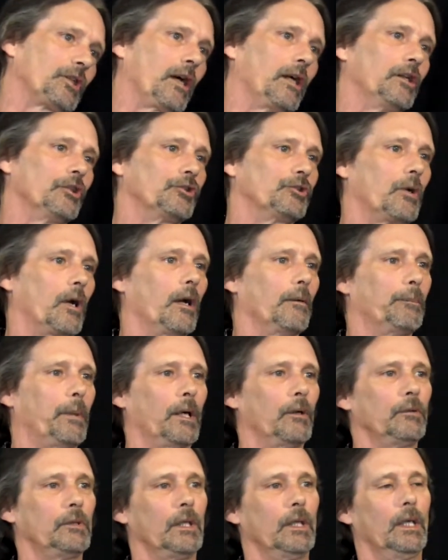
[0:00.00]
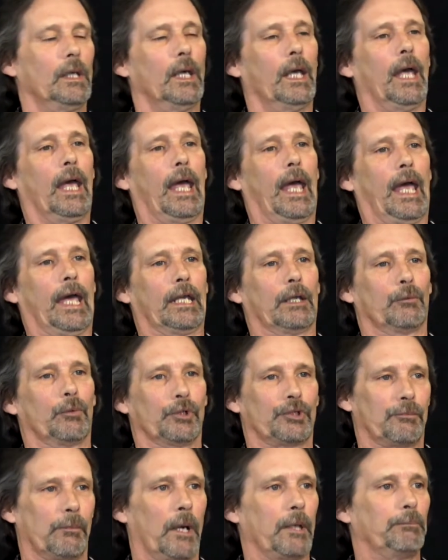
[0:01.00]
side would drop out. And it
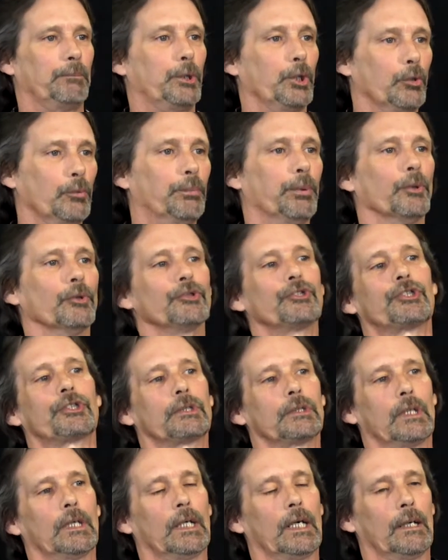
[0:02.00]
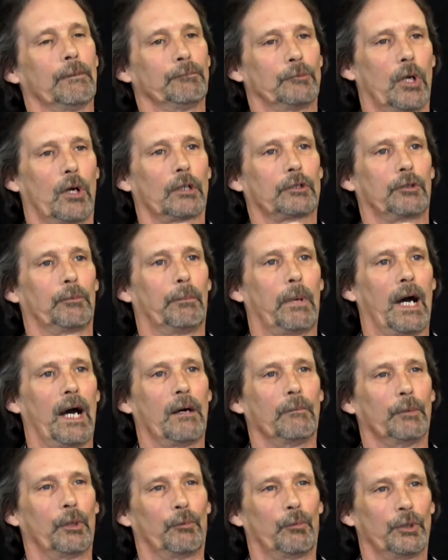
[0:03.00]
was my pupils. Dr.
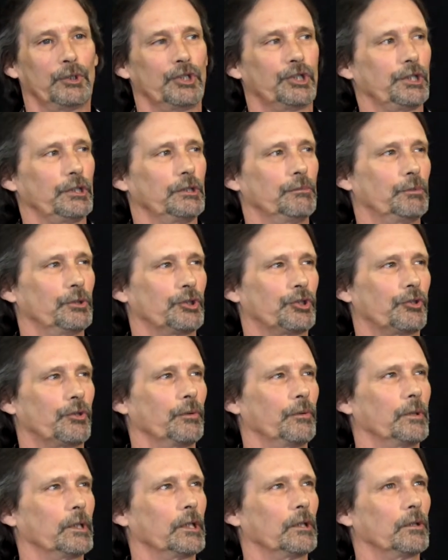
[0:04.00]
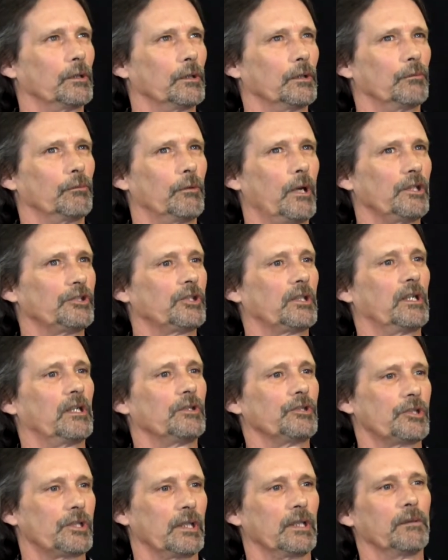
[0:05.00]
Bouma, when she was doing her
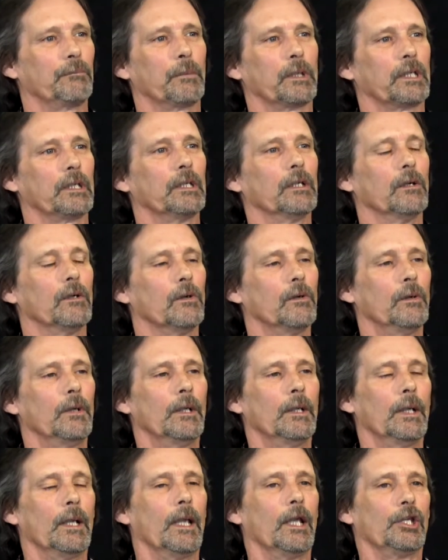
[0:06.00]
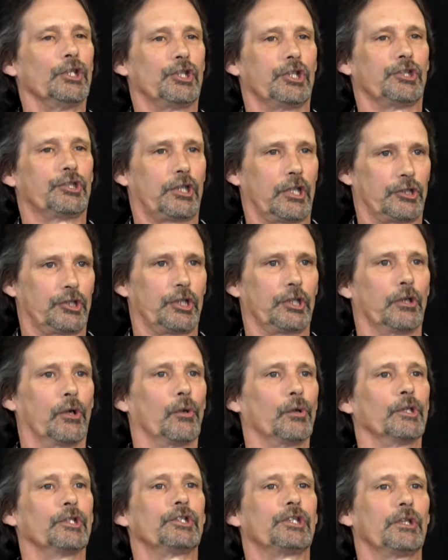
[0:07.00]
residency at McGill, she said she had
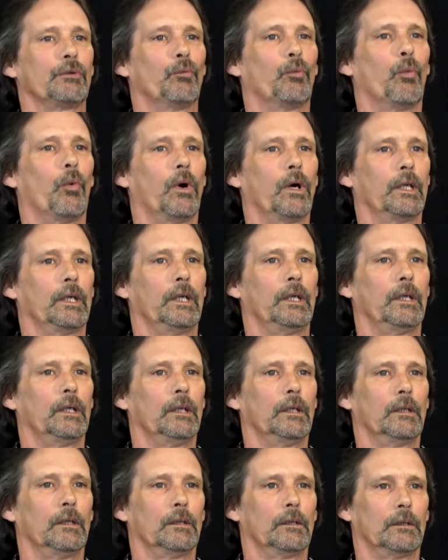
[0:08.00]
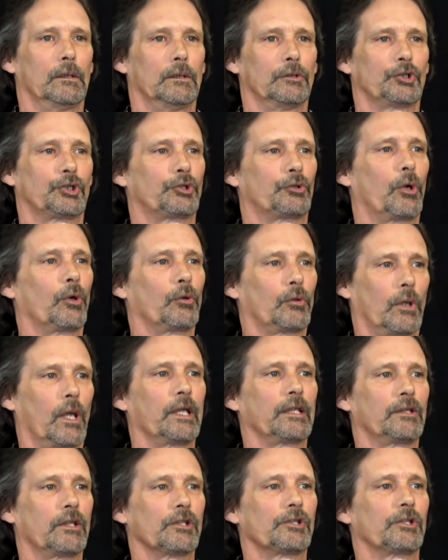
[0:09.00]
only seen one stroke
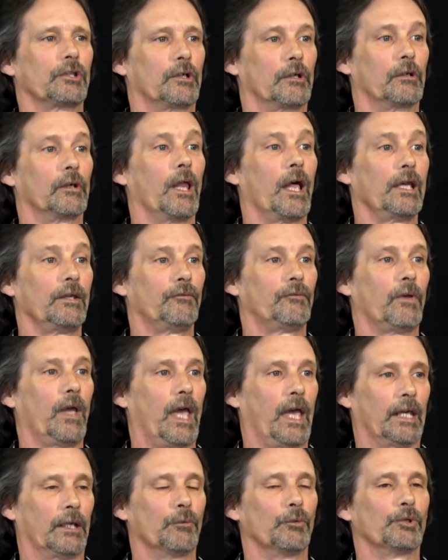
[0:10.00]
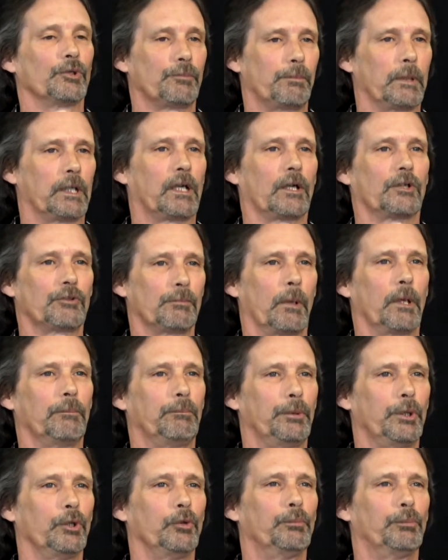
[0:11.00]
like this in her life. And it was because my
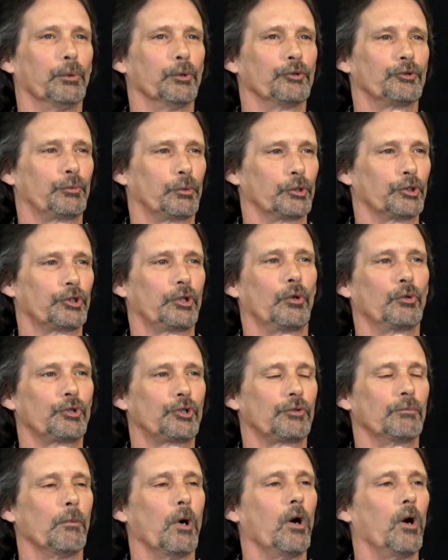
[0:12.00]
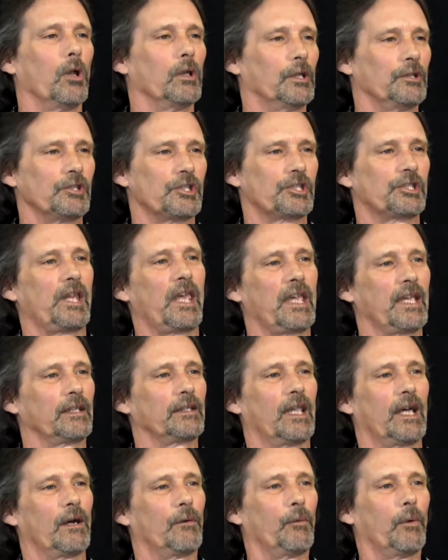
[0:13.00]
pupils were so small and
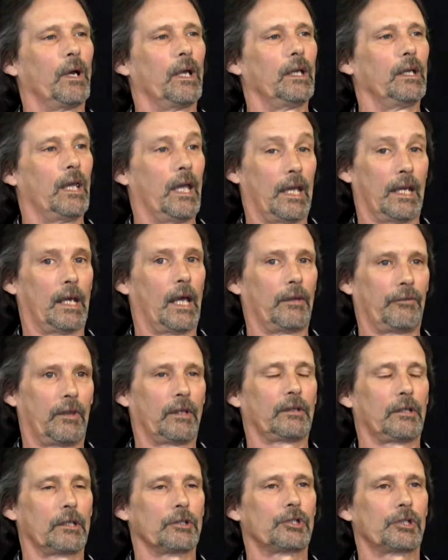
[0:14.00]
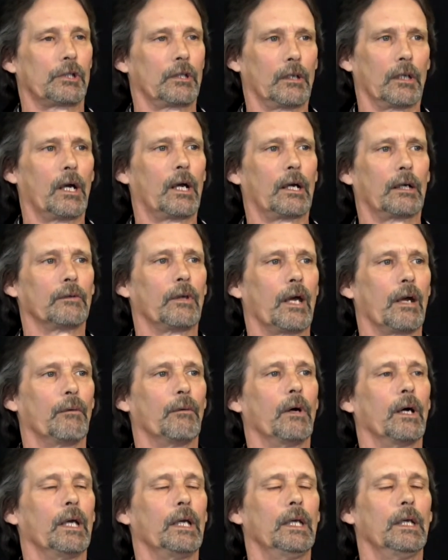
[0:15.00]
staying that way. And I think they still are that
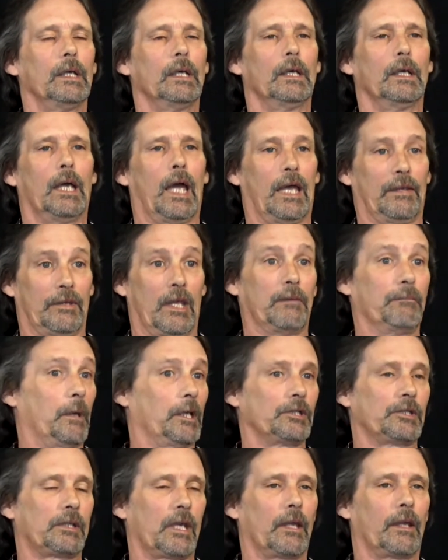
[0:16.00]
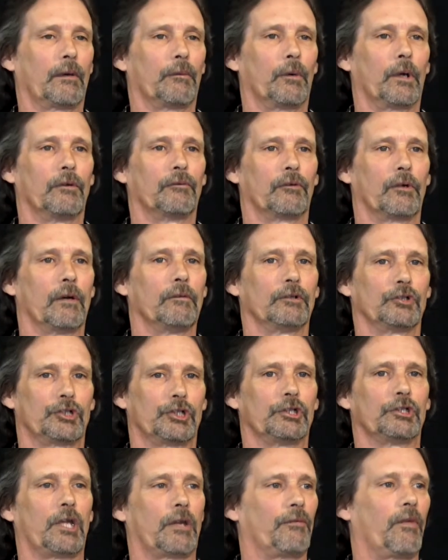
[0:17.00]
way. And they may stay that way forever.
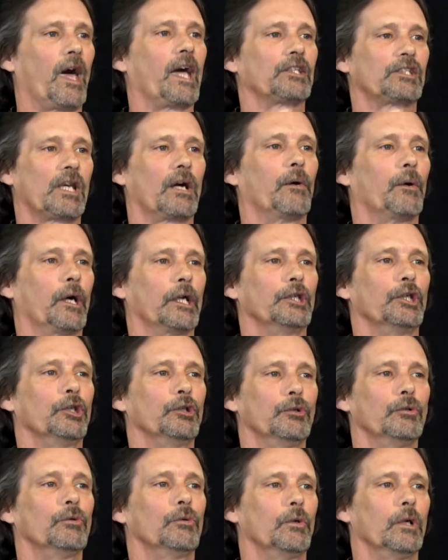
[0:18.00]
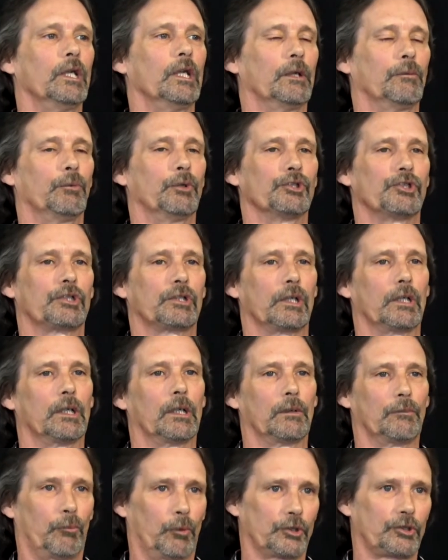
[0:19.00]
She said that's how I knew it was
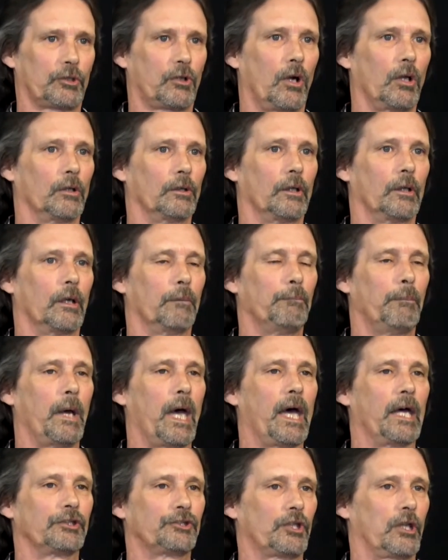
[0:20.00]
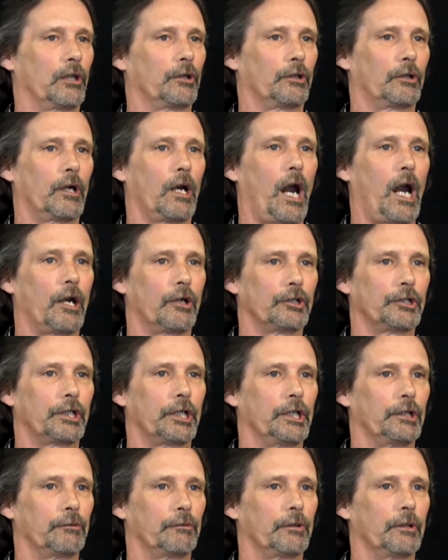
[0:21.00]
what's called a basilar
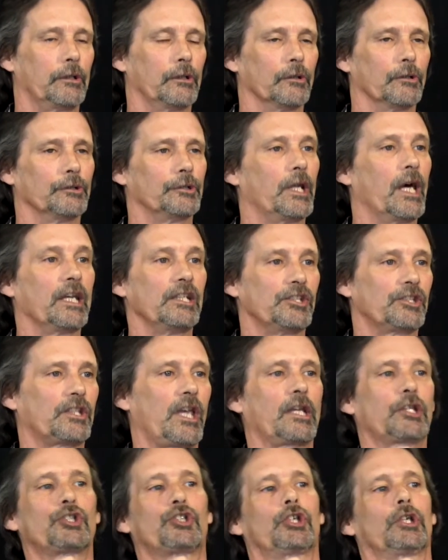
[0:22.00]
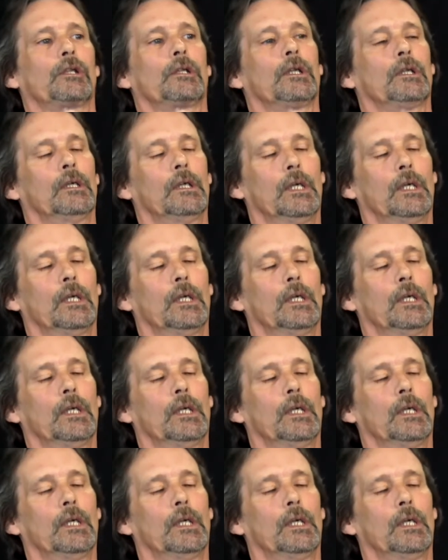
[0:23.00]
arterial dissection,